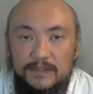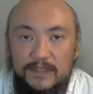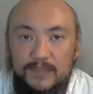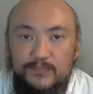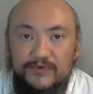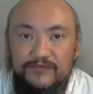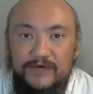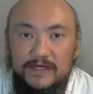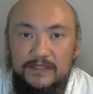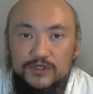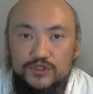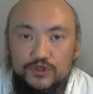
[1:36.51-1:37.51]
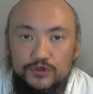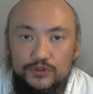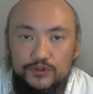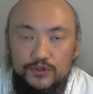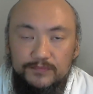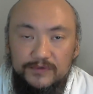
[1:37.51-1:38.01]
They provide a
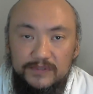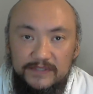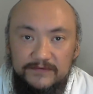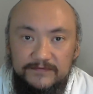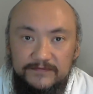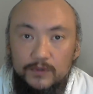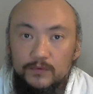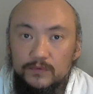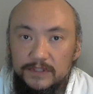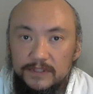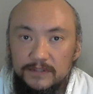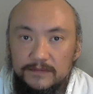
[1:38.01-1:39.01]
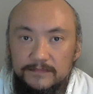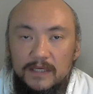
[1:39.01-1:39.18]
short-term relief only.